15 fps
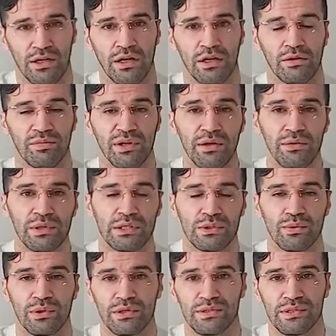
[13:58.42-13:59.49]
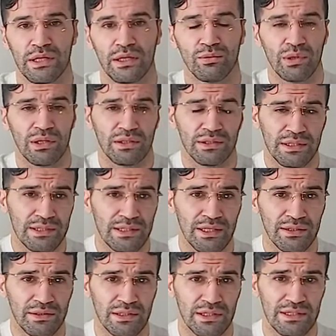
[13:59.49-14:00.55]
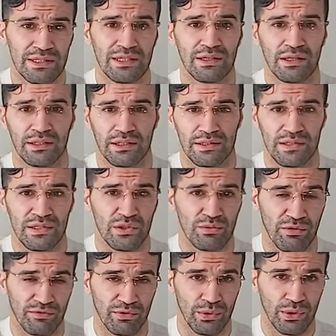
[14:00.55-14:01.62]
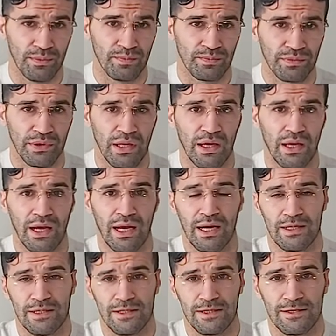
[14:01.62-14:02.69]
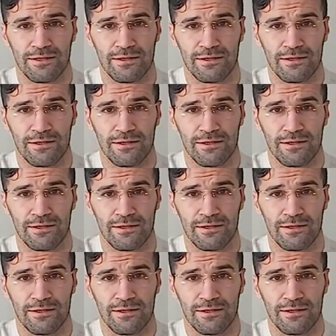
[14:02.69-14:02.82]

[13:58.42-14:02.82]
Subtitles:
On appearance, we could say, well, these entities did not exist before, and